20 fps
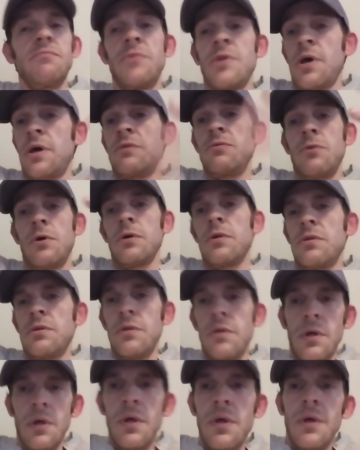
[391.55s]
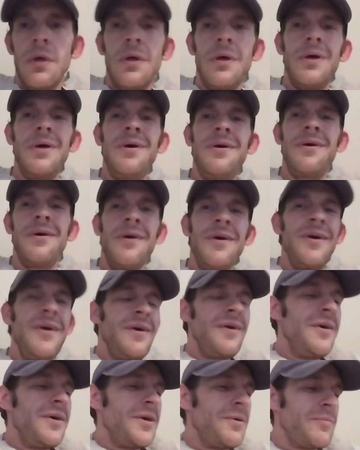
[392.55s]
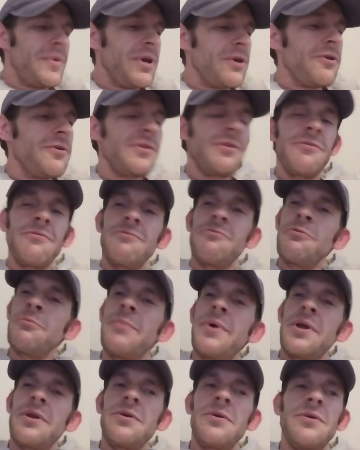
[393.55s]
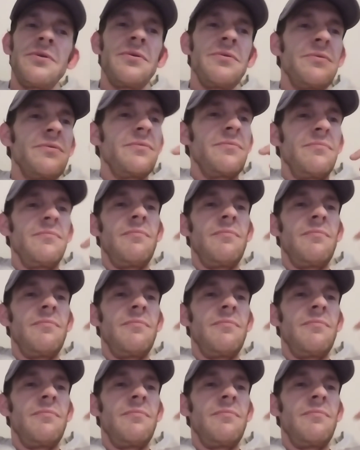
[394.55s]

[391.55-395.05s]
not drugs. Make ourselves feel better,